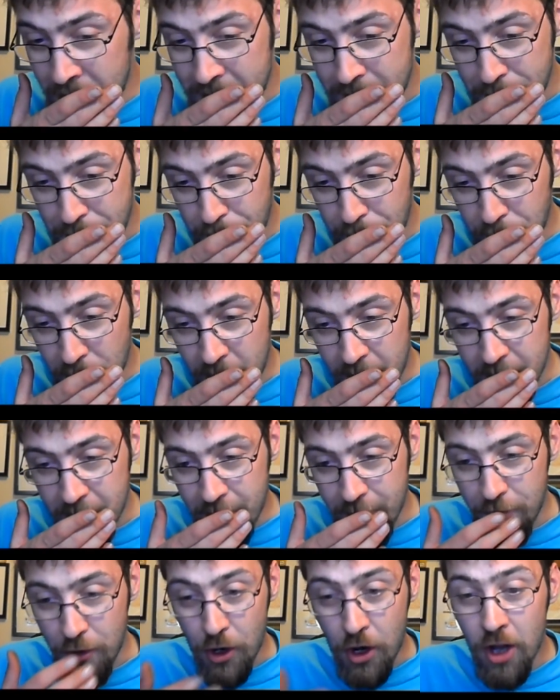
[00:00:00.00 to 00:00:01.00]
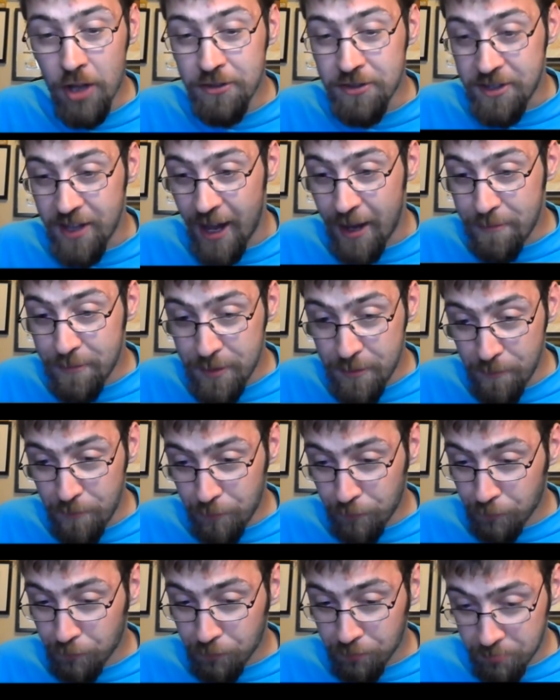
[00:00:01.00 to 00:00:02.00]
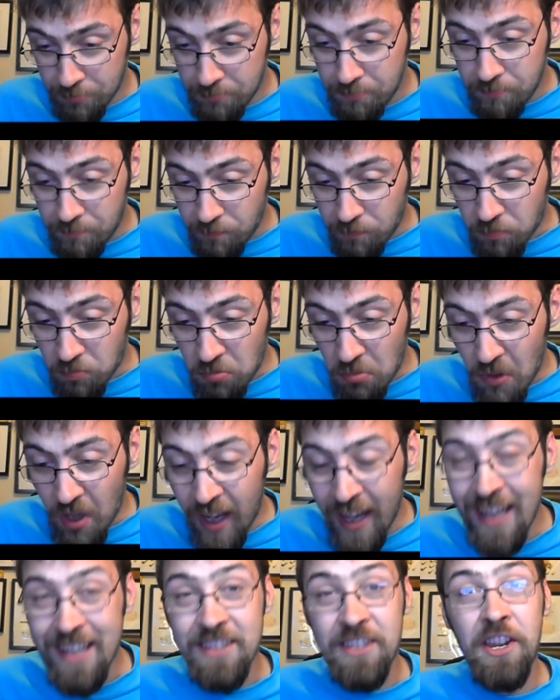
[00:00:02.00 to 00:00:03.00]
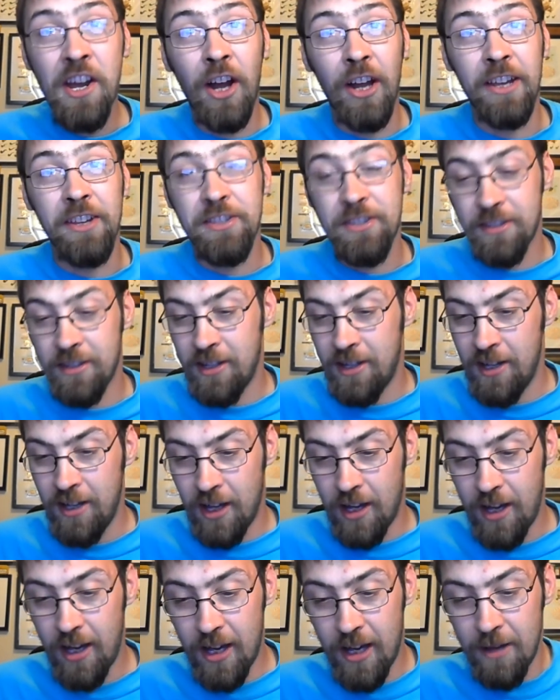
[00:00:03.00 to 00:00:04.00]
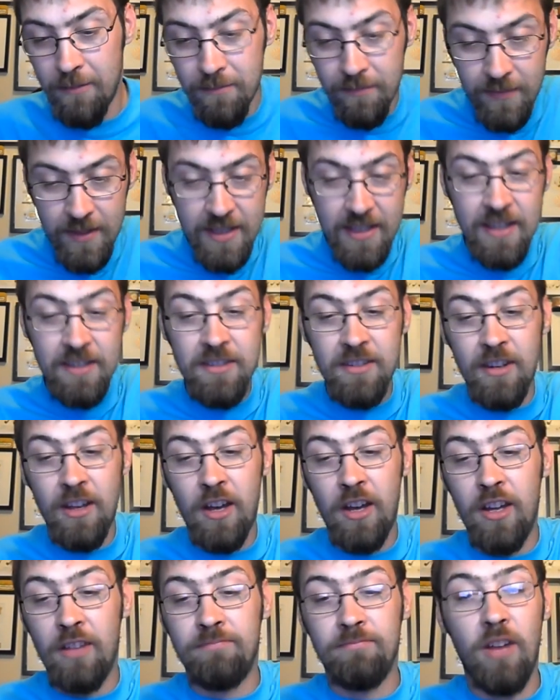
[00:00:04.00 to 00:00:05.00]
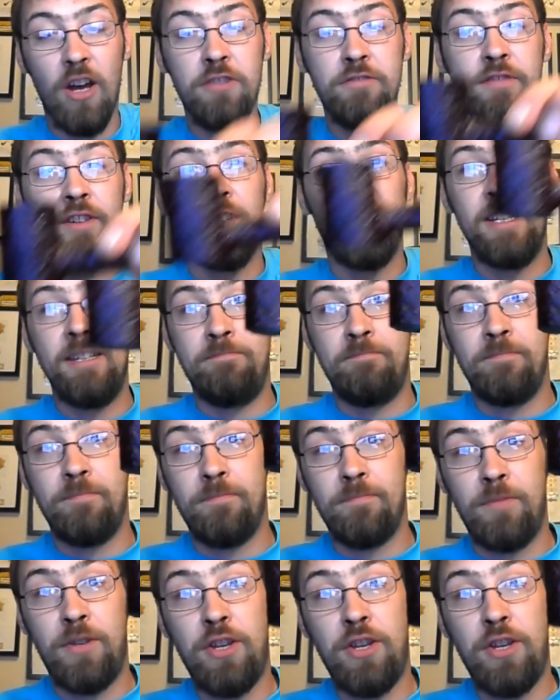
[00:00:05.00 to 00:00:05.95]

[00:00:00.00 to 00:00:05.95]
But for a concept, it's nice. This isn't a overly